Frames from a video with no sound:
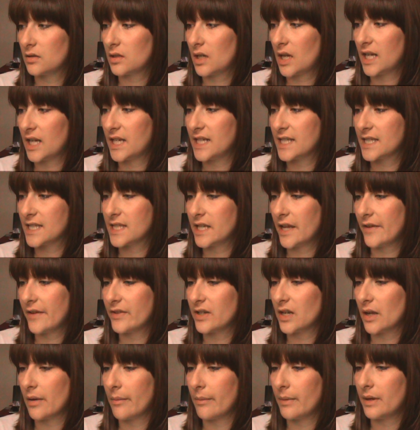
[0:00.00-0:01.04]
And it doesn't have a
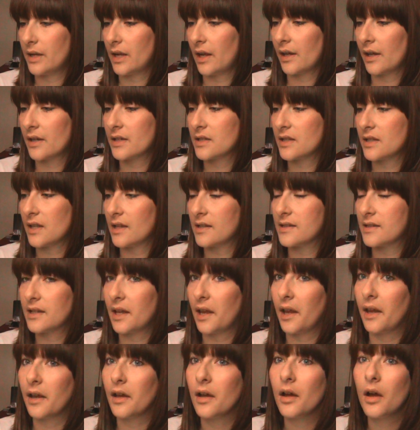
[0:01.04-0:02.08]
number next to that
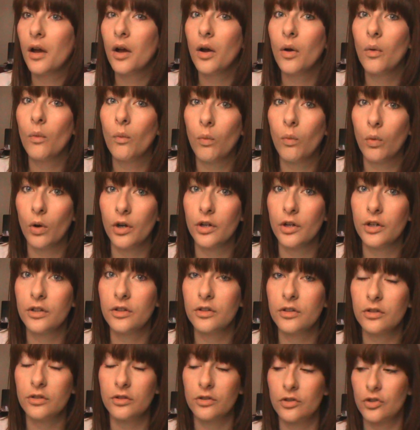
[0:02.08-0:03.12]
saying
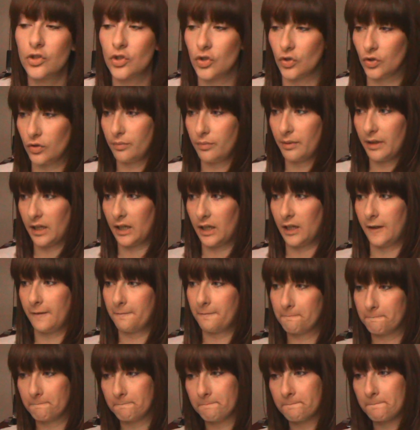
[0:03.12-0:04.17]
what should be
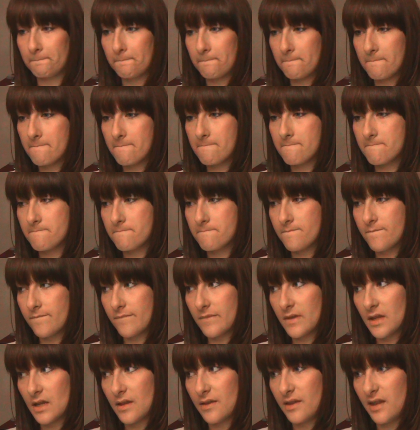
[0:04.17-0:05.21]

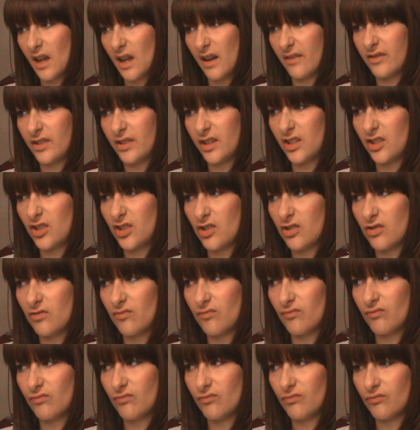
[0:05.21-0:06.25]
the average
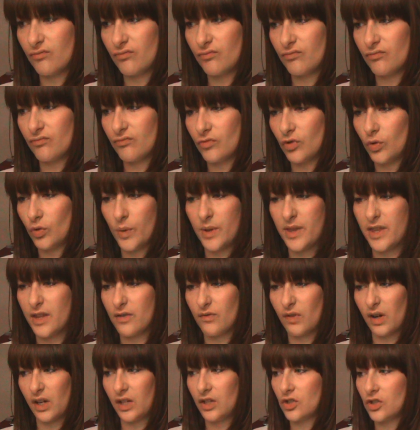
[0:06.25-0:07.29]
or within
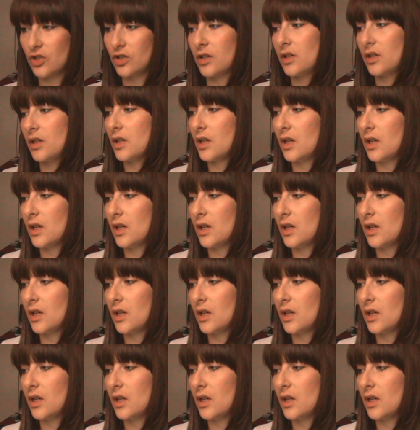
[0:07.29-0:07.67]
range.